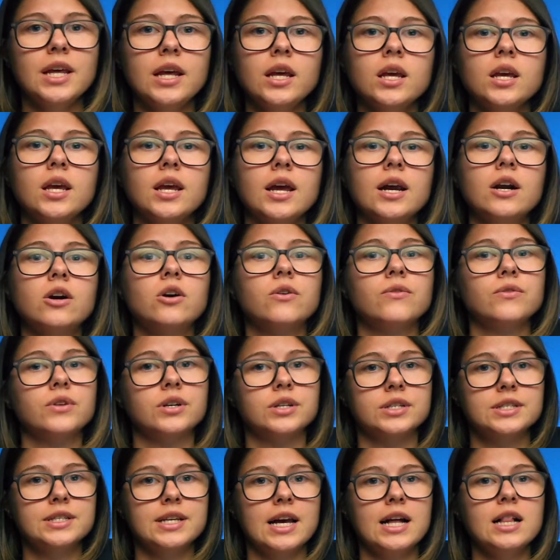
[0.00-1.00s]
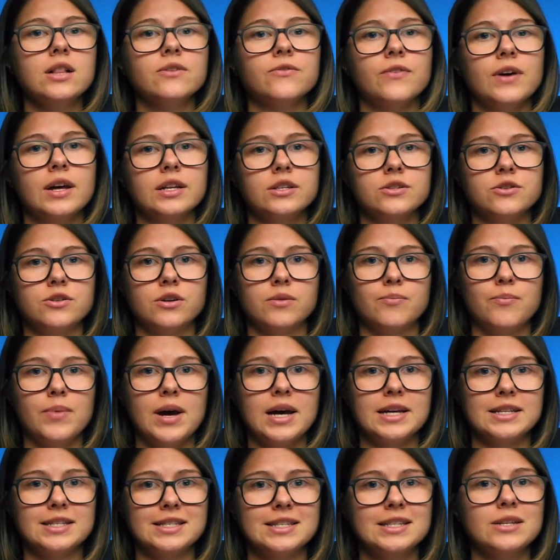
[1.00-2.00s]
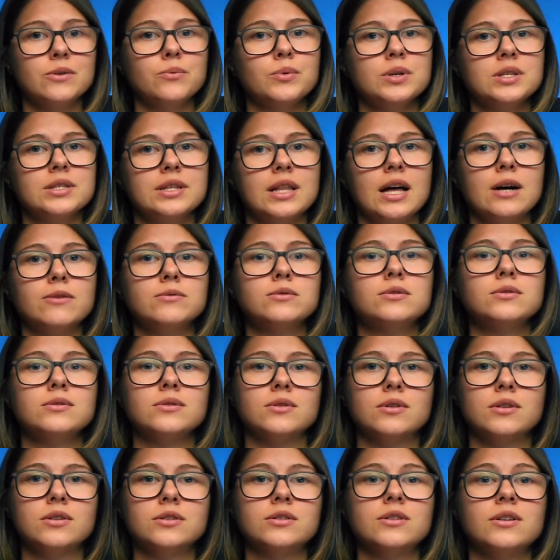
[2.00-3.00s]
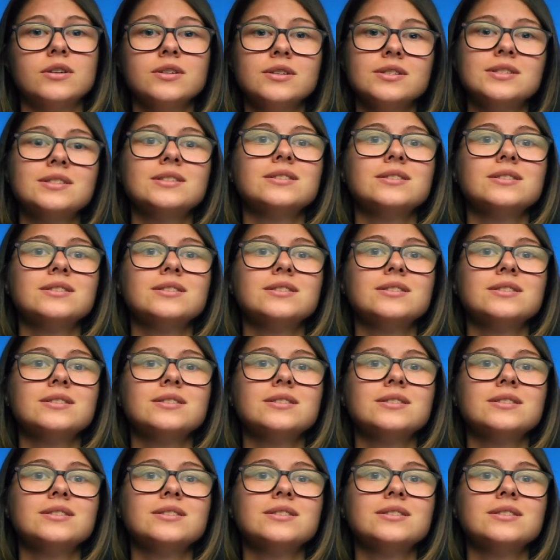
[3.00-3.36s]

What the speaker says: Take care of yourself and your pets. With love to your dogs,